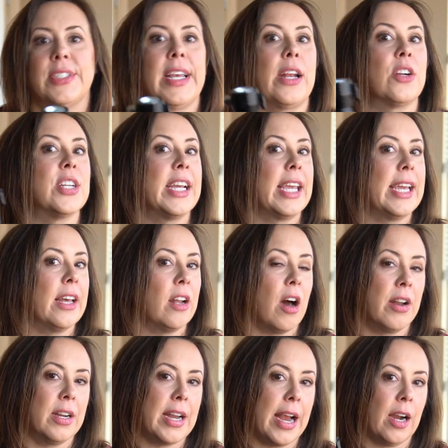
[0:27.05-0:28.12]
Say you're taking it
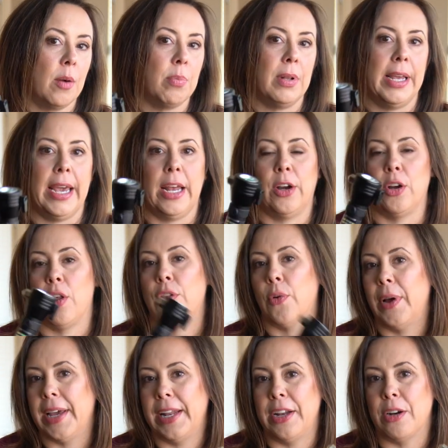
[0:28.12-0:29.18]
on an airplane or you're
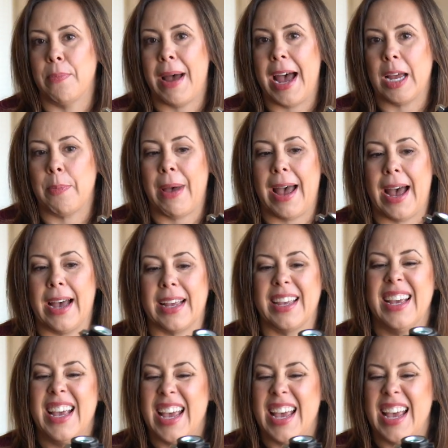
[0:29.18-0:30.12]
throwing it in your backpack,